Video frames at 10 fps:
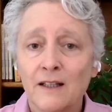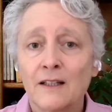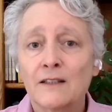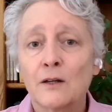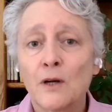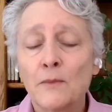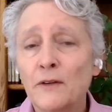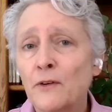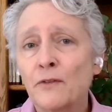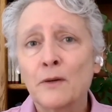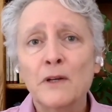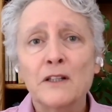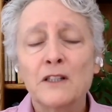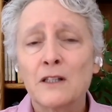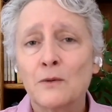So, if you've
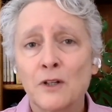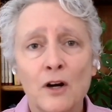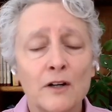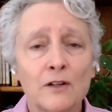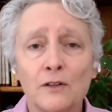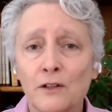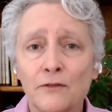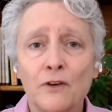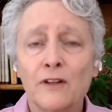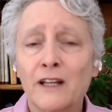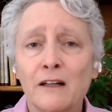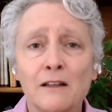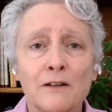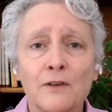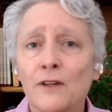committed to an article and you've fallen out of
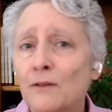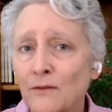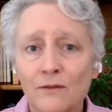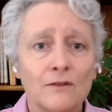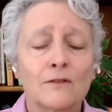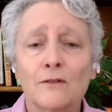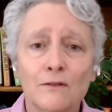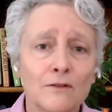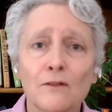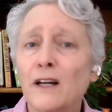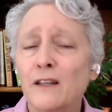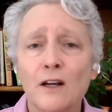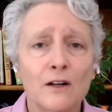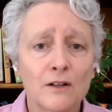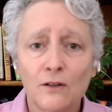love with it, write the
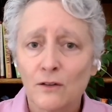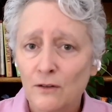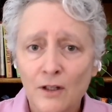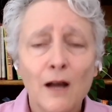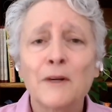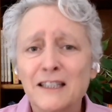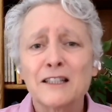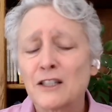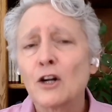article. It's an